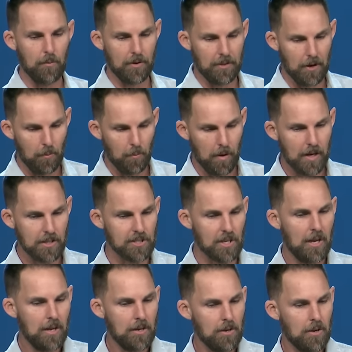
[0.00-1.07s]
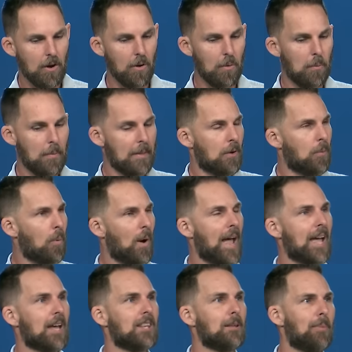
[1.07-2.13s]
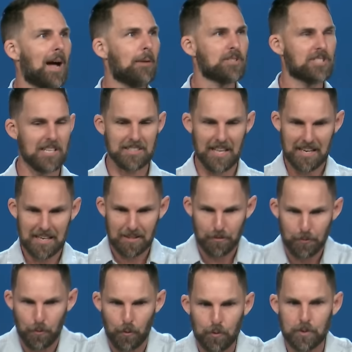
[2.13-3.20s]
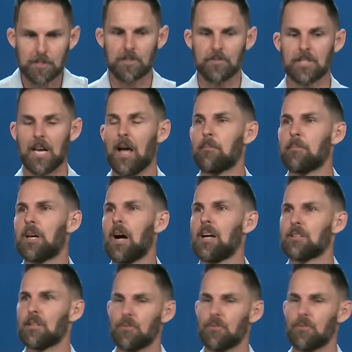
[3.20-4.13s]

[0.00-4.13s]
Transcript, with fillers: where there was no way. And the Bible says that in the fullness of time, God